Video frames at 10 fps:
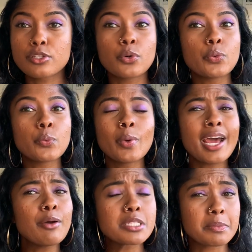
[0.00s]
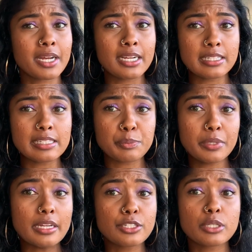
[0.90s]
So when I was applying to these
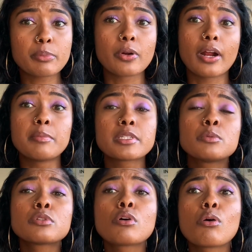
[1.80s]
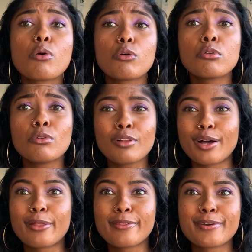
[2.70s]
PhD programs, it was a whole
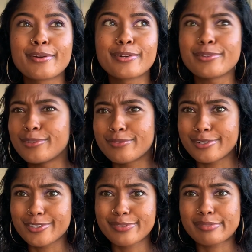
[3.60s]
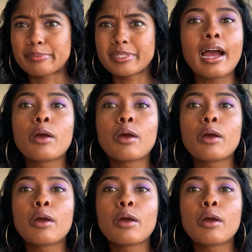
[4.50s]
other universe for me.